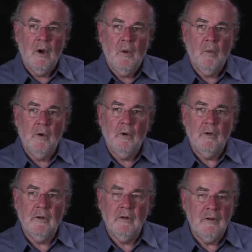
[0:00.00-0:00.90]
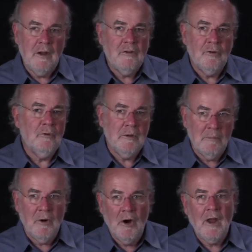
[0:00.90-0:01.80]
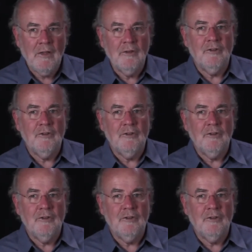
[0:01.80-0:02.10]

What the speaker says: will need to remind the